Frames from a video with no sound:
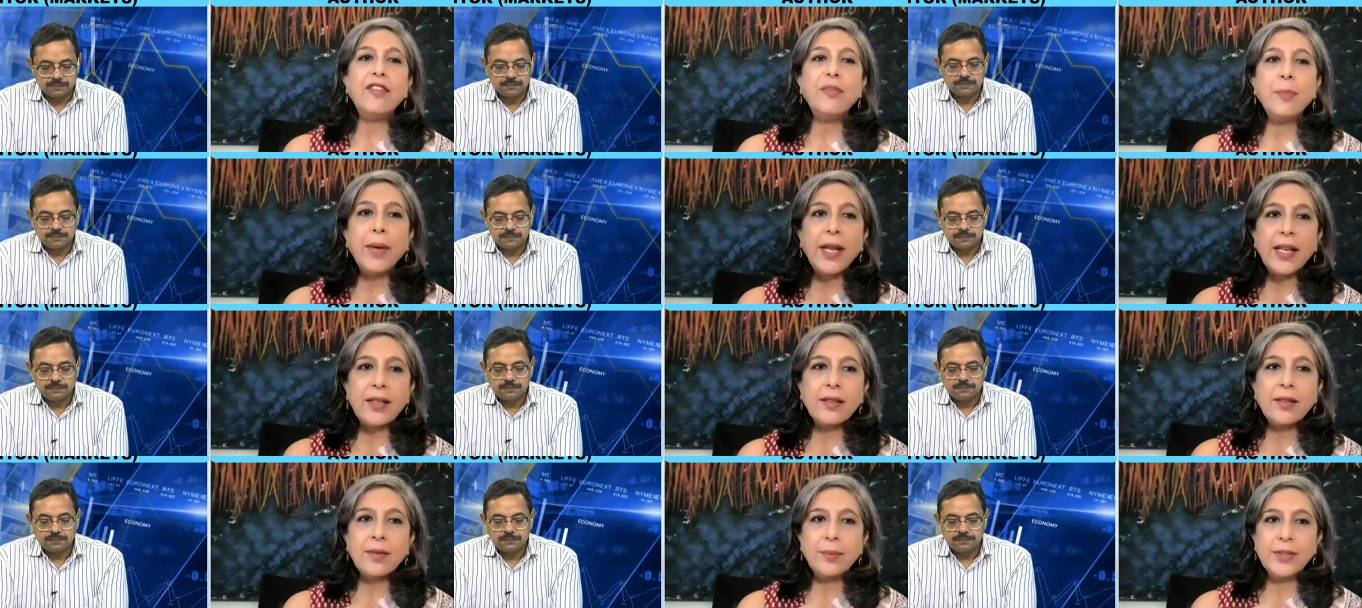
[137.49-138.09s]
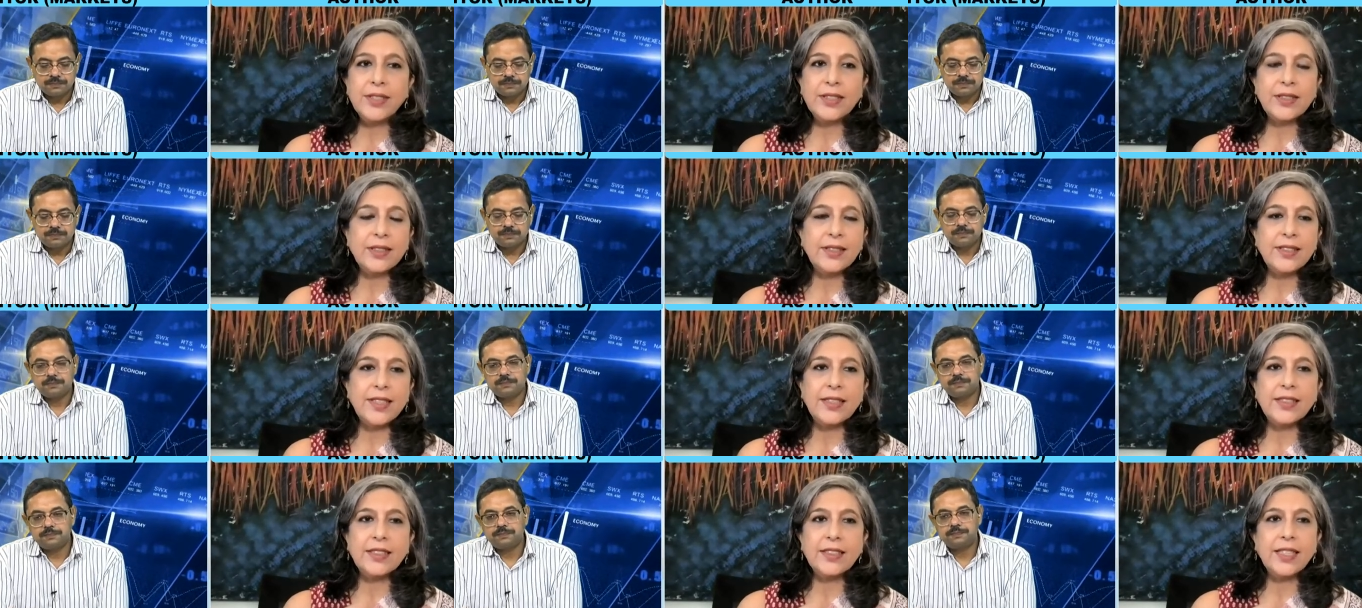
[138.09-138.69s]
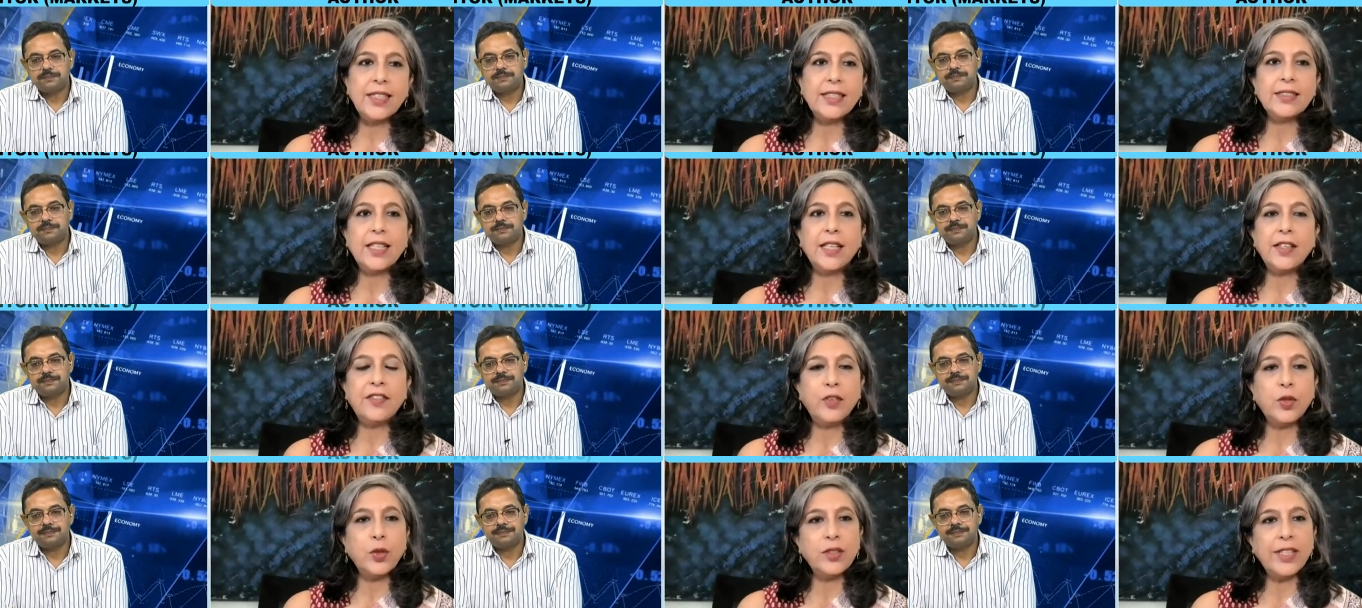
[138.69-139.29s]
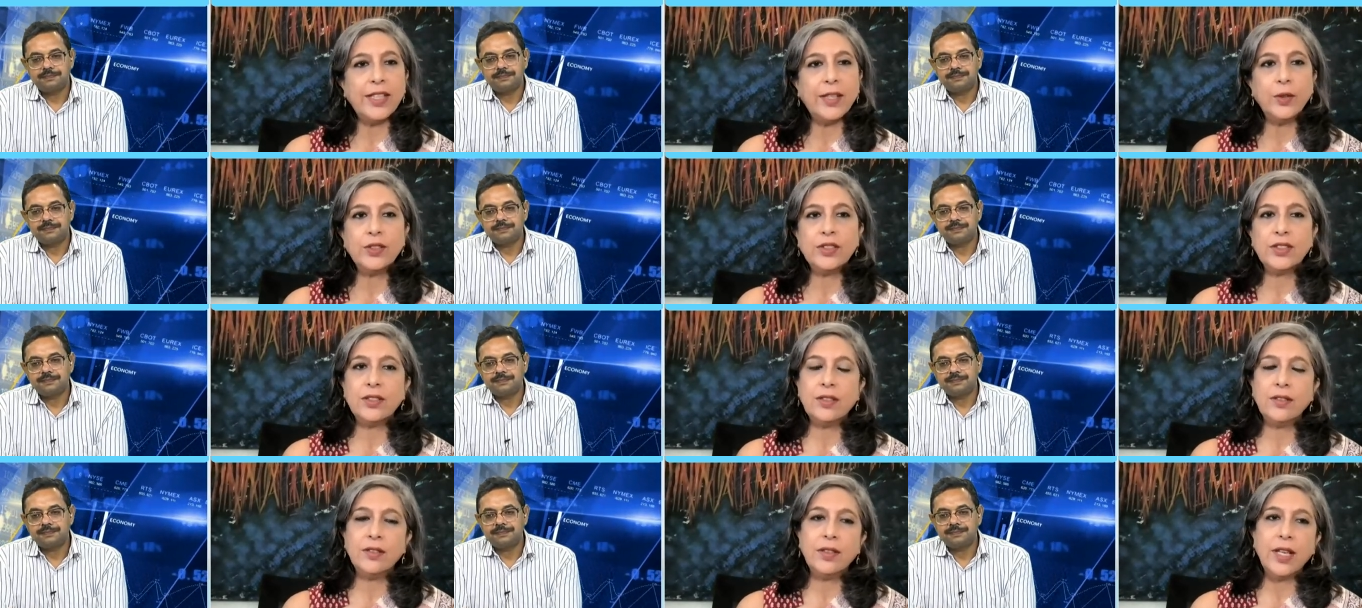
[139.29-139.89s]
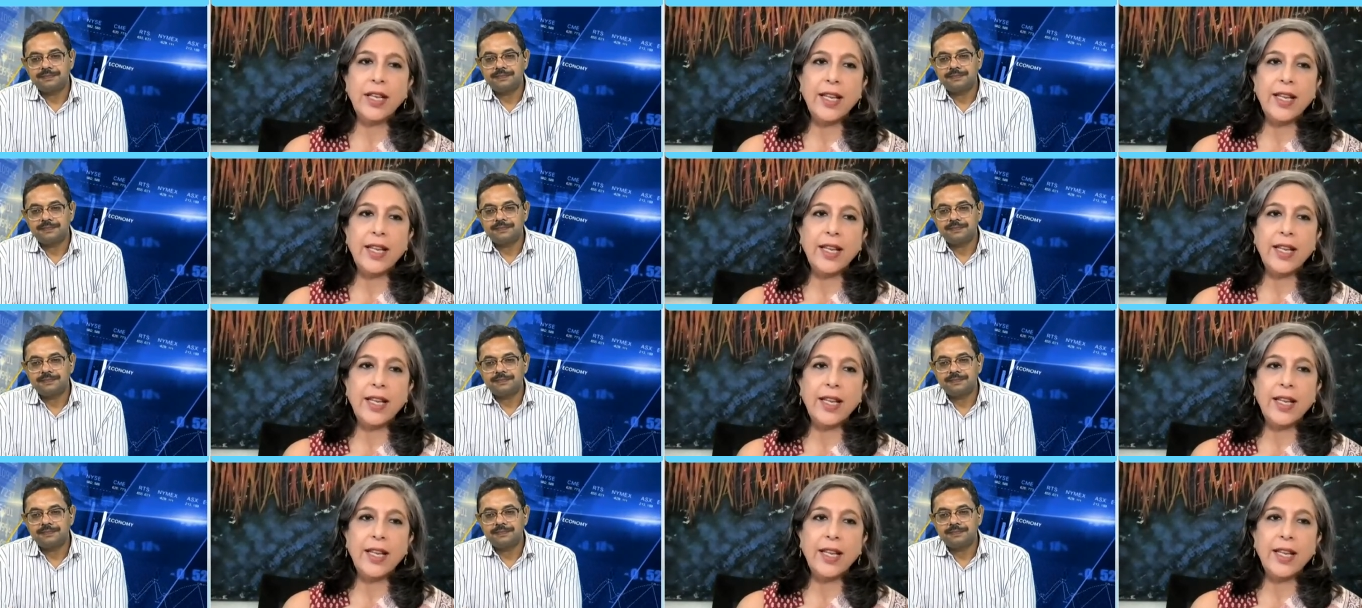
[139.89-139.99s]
Speaker 1: I have met Mister Sensex at four thousand,